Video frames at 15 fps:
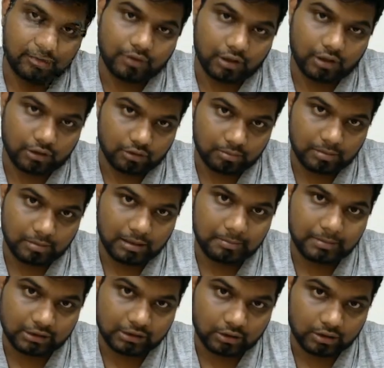followed by
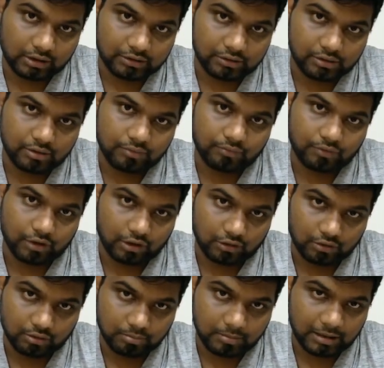pathology,
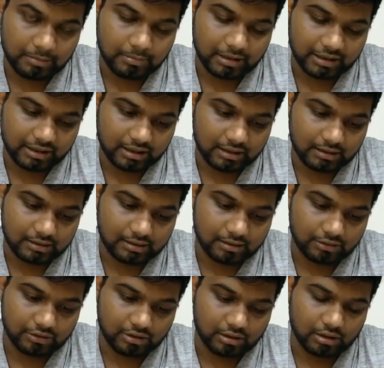followed by medical and
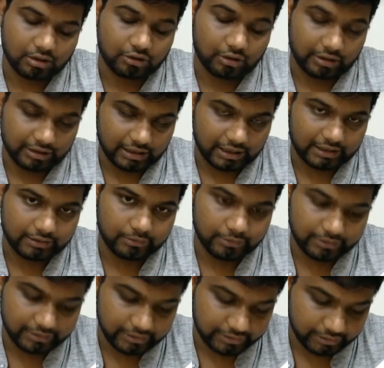surgical,
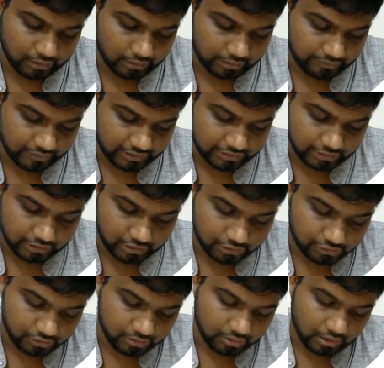diagnosis or
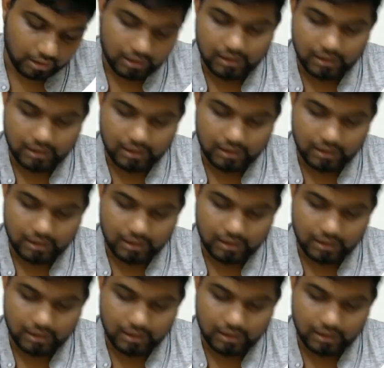investigation,